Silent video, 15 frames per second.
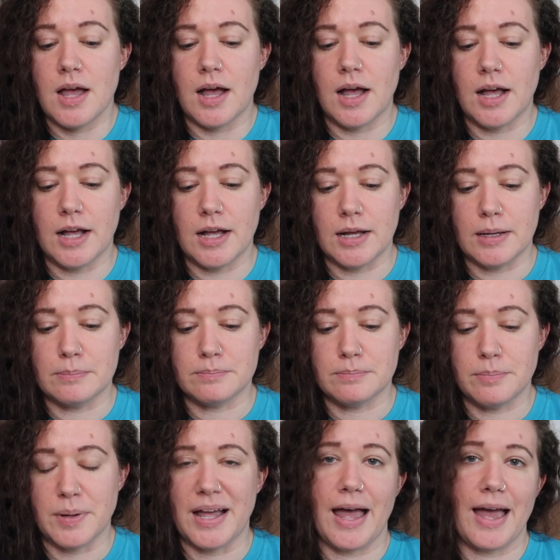
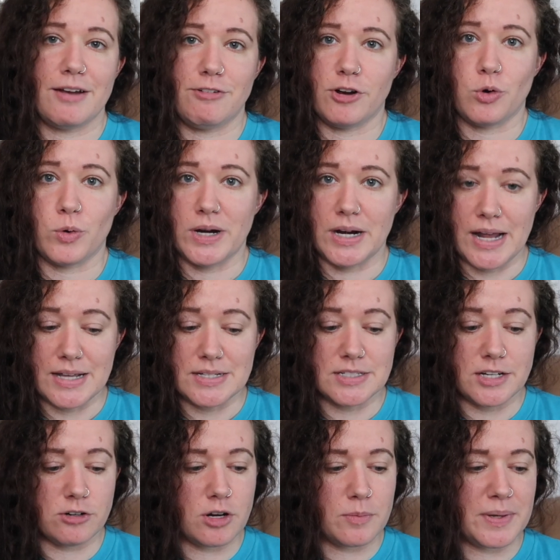But I recorded as
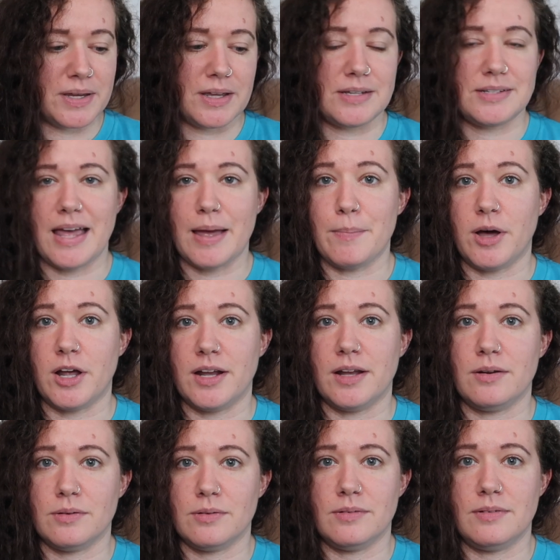$0 because I bought
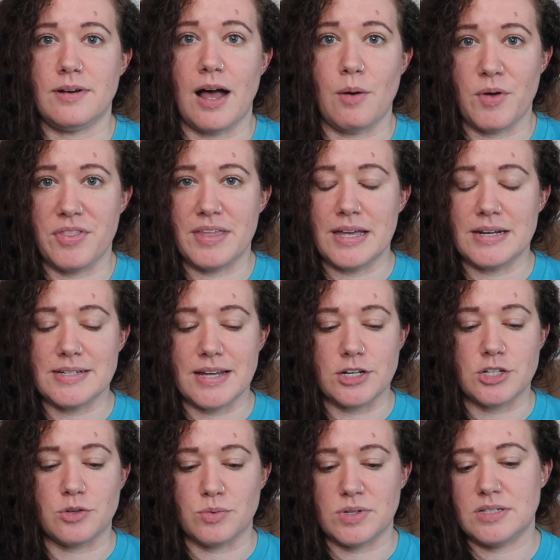it not with the
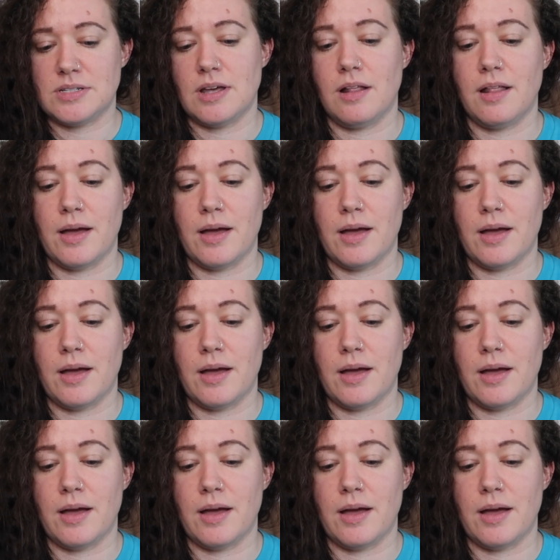intent to resell.